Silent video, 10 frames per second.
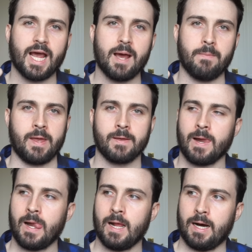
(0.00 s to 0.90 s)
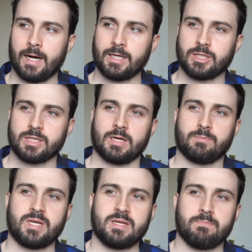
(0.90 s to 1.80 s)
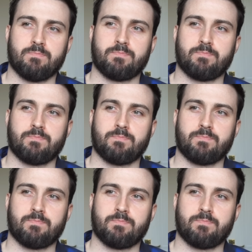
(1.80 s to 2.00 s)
at me, and I'd be